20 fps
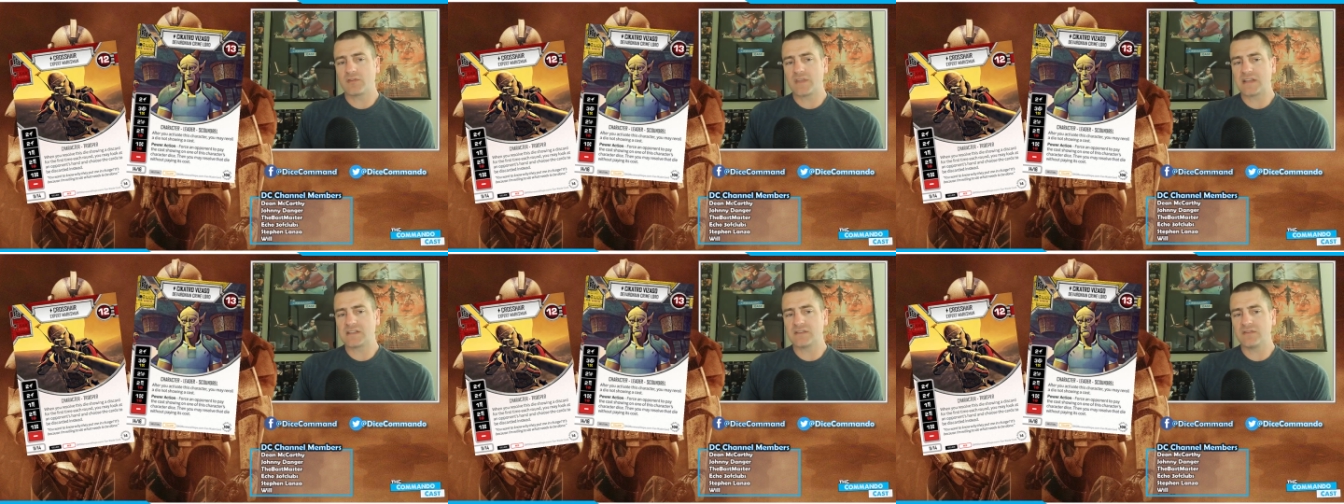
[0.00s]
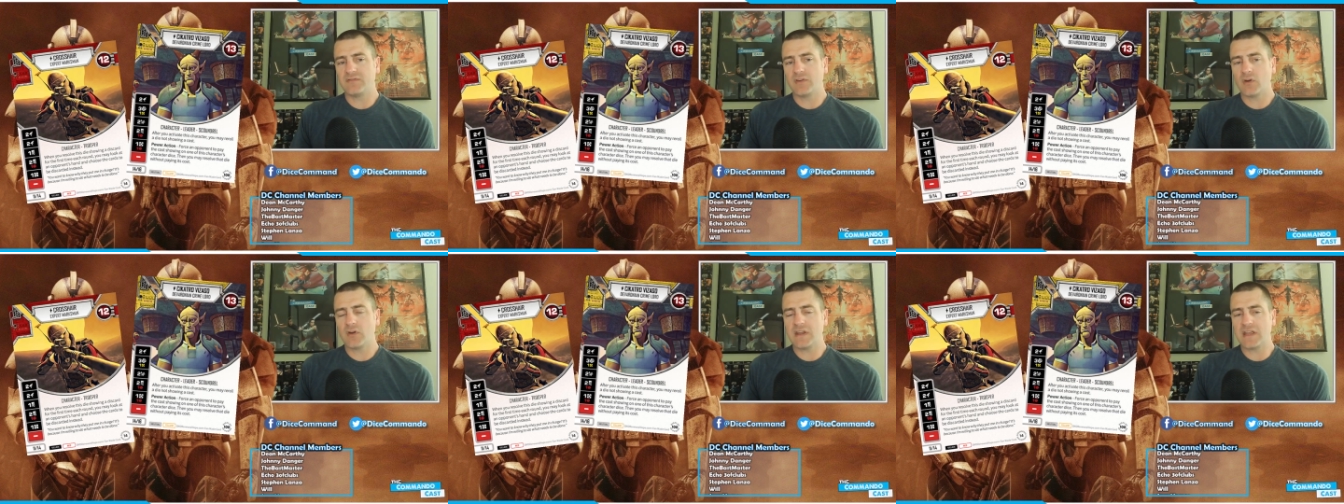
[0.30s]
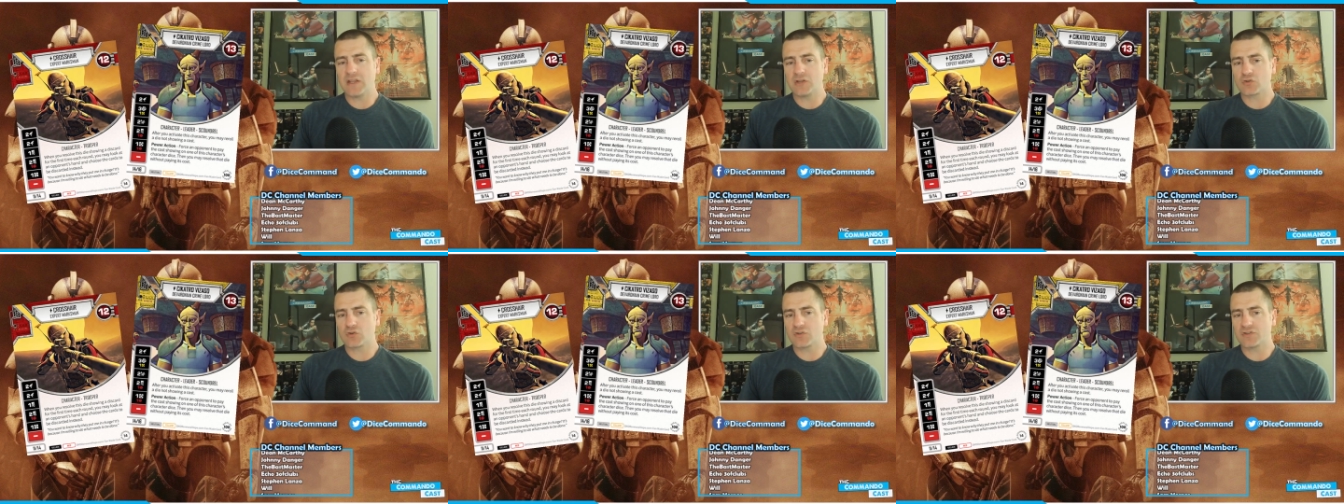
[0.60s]
that's a very
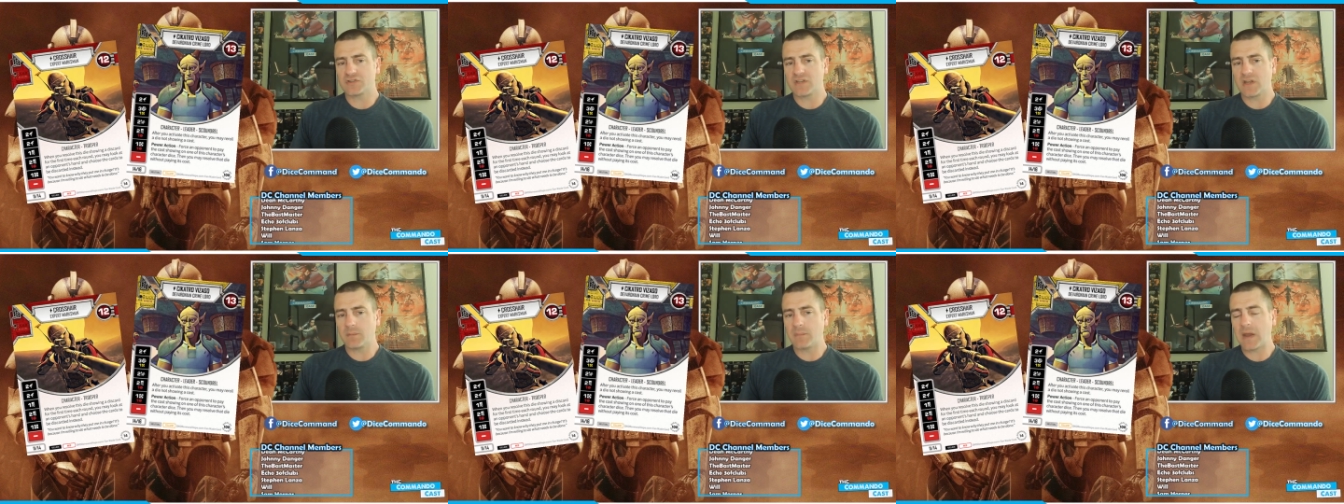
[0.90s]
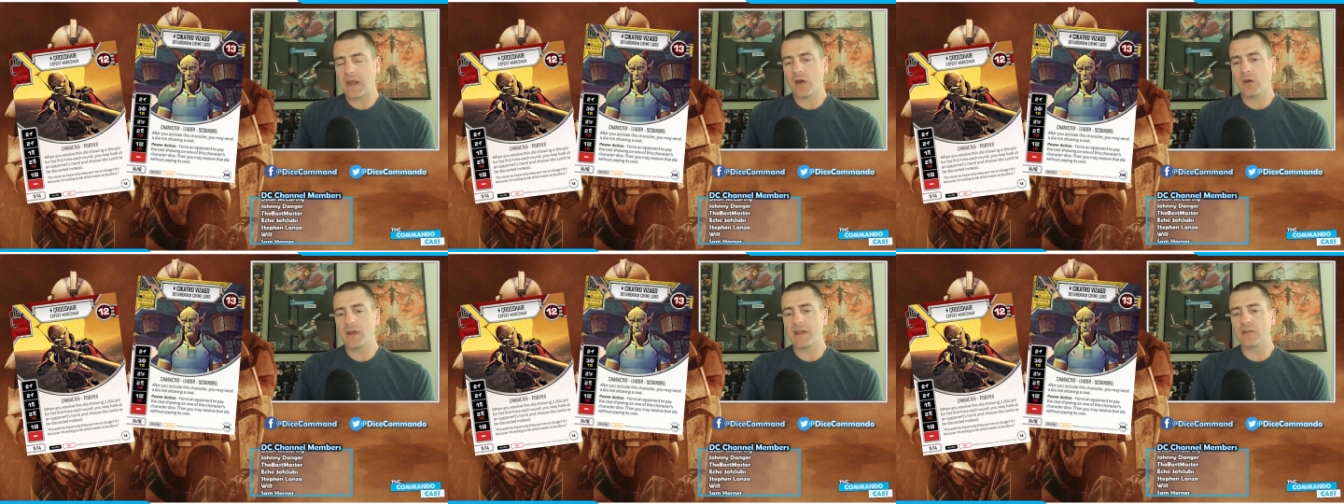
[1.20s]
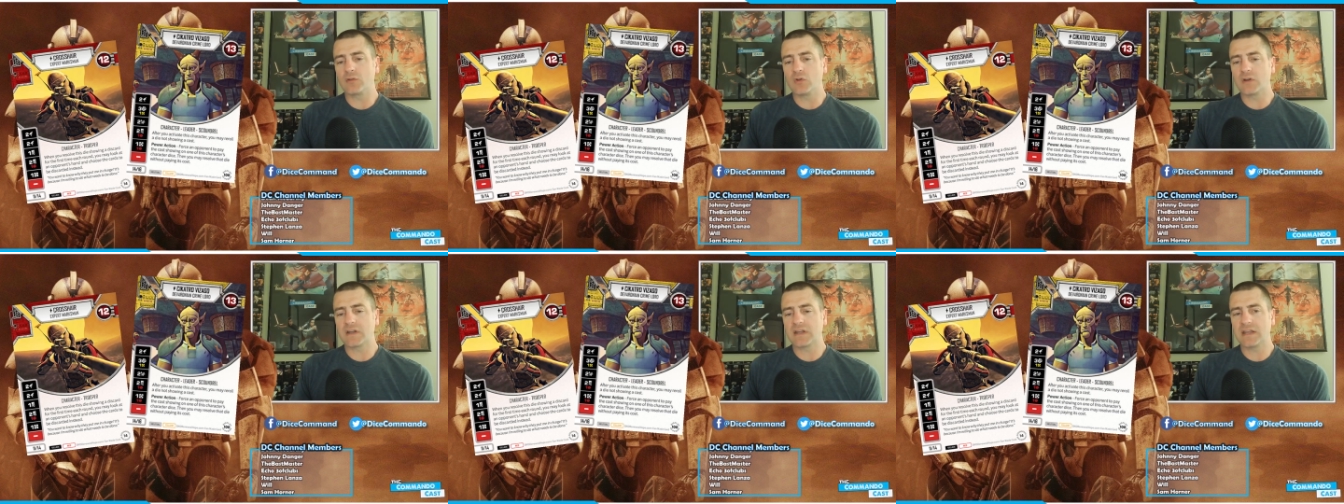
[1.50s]
interesting
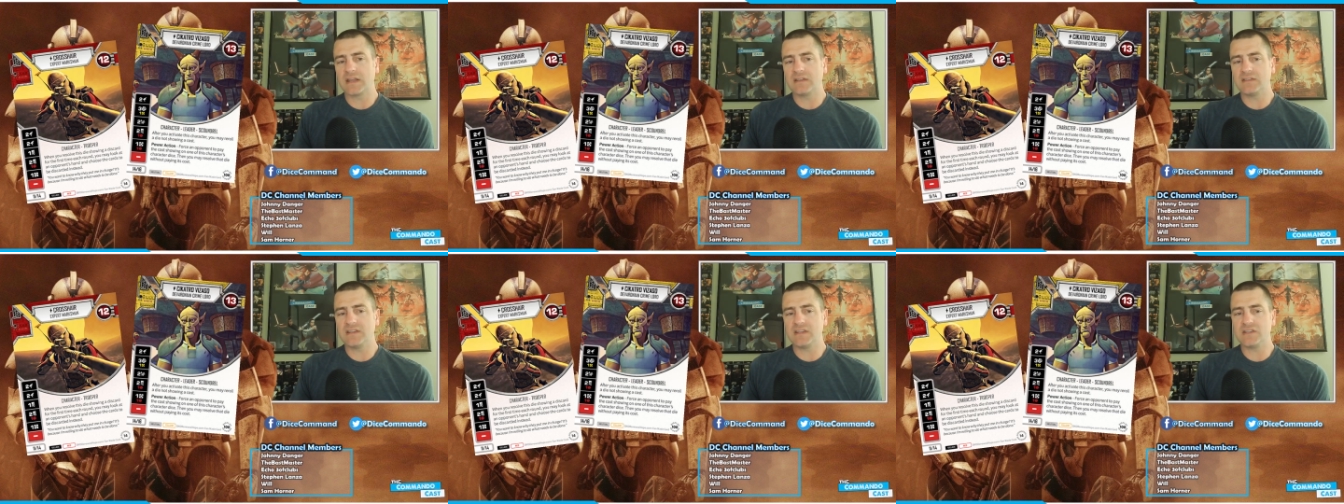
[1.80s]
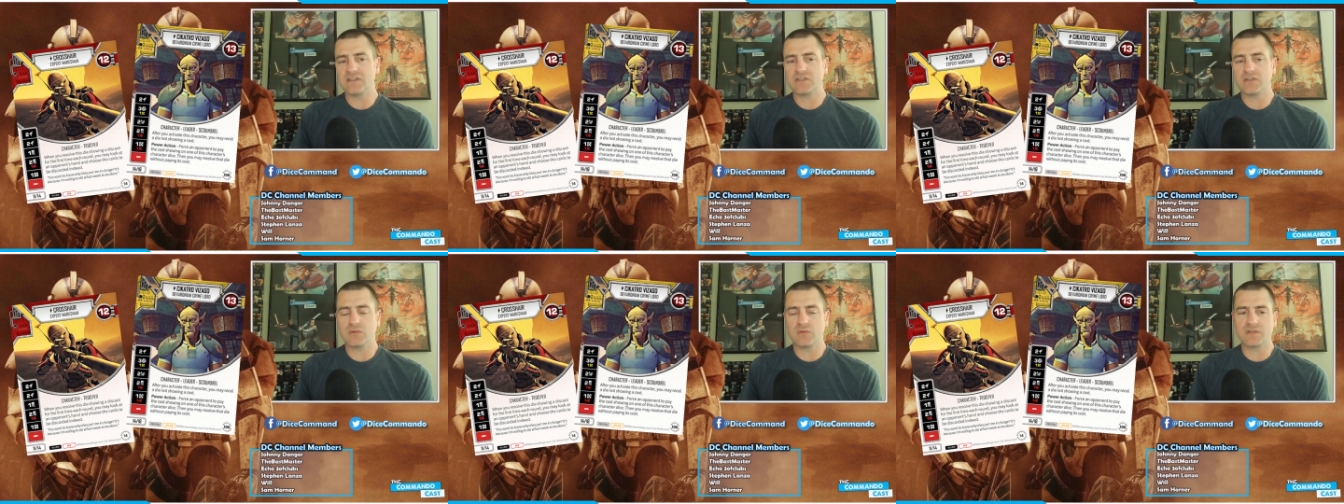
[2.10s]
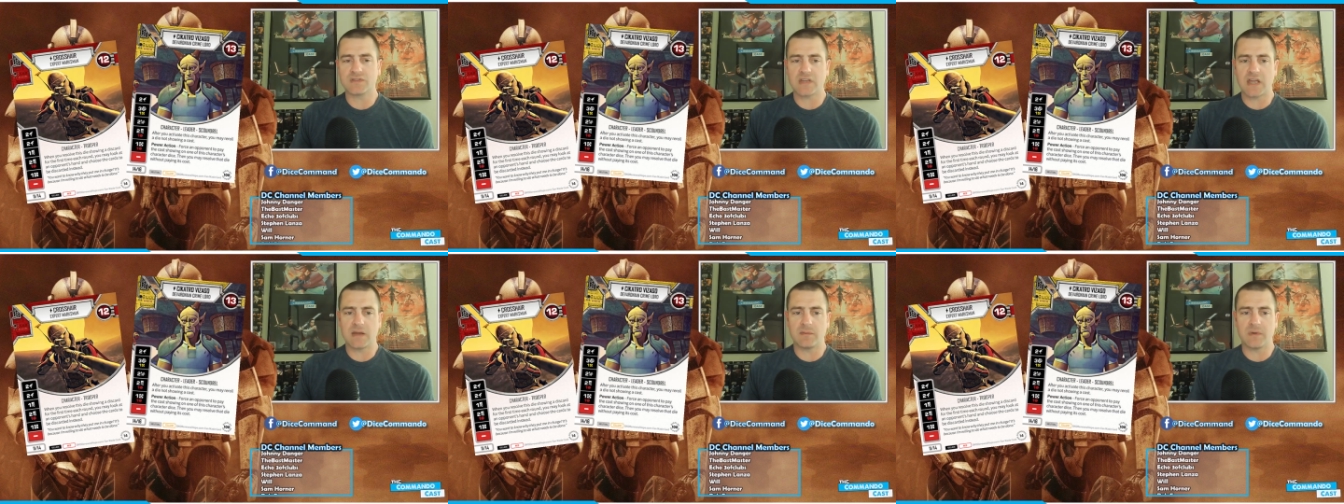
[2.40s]
pairing looking at these two
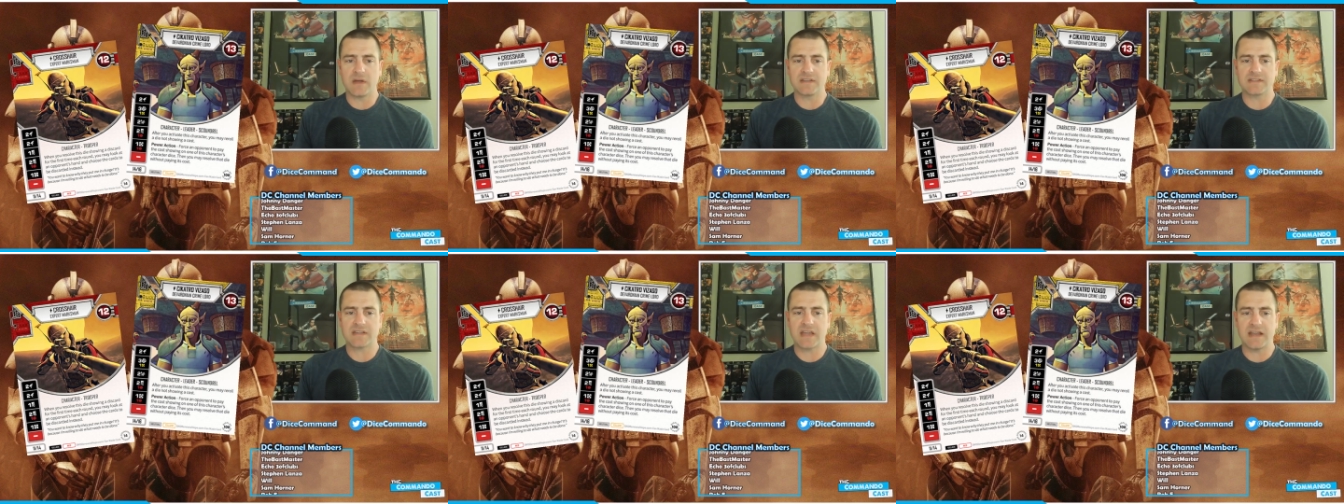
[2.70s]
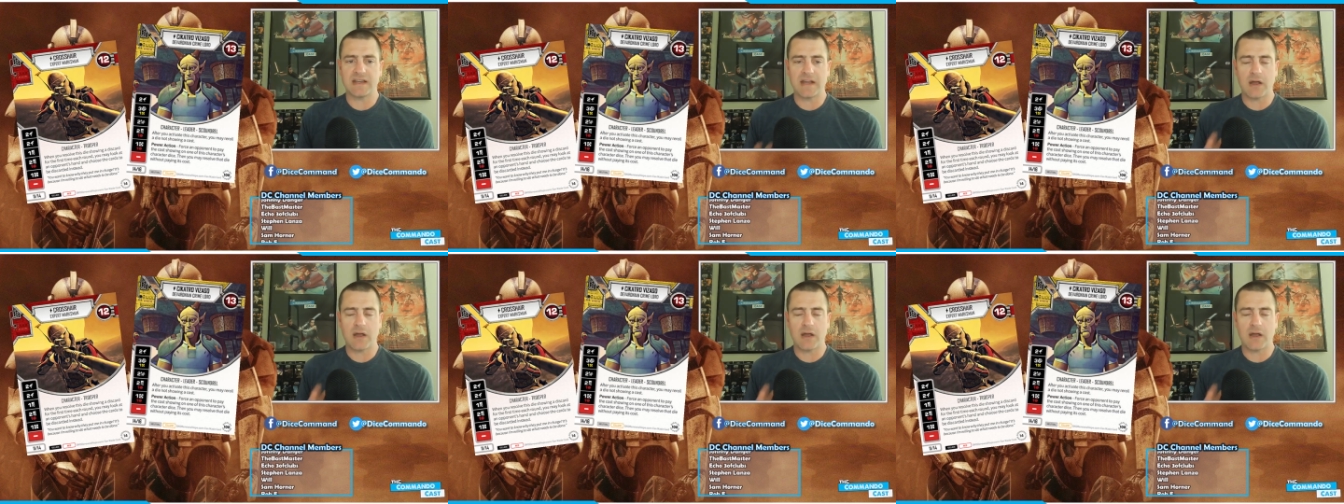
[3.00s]
side by side.